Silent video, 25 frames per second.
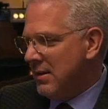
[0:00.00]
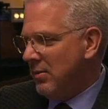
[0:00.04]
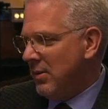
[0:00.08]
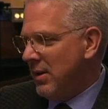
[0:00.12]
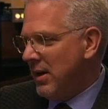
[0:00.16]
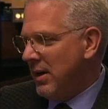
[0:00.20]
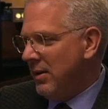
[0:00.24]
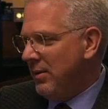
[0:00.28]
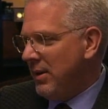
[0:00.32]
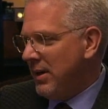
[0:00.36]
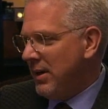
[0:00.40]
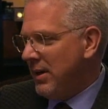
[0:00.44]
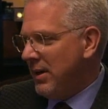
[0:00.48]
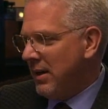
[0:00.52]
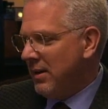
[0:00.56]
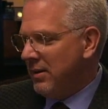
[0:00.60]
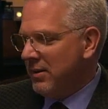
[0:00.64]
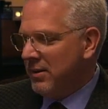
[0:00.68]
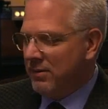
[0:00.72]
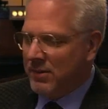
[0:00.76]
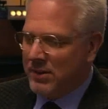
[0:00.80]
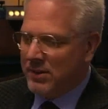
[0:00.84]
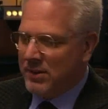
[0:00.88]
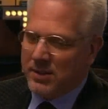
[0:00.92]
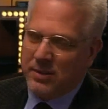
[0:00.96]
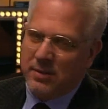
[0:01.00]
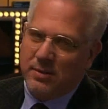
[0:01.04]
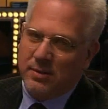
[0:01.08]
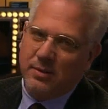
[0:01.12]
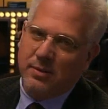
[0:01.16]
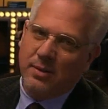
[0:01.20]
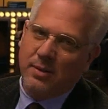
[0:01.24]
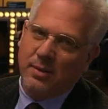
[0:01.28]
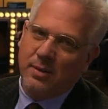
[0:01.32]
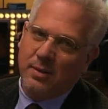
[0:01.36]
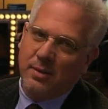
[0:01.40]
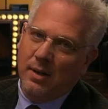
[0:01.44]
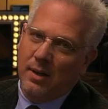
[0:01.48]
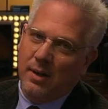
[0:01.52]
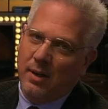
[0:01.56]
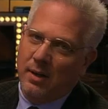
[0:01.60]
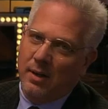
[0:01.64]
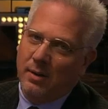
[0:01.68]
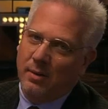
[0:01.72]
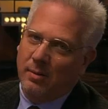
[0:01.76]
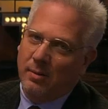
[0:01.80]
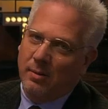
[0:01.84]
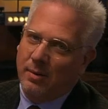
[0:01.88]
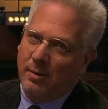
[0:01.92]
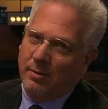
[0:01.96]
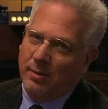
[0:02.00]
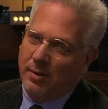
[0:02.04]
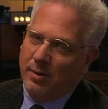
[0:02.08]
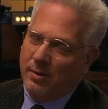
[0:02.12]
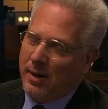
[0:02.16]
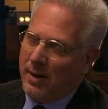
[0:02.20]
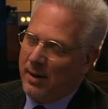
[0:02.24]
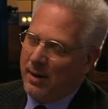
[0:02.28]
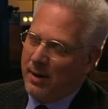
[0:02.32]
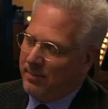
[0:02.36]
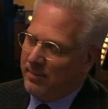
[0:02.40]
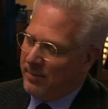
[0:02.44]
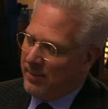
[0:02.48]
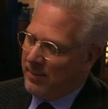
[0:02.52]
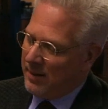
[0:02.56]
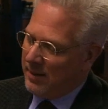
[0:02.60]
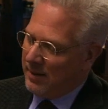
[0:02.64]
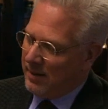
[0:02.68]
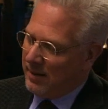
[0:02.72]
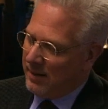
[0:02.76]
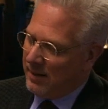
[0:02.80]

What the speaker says: When I went down to visit Reverend Graham,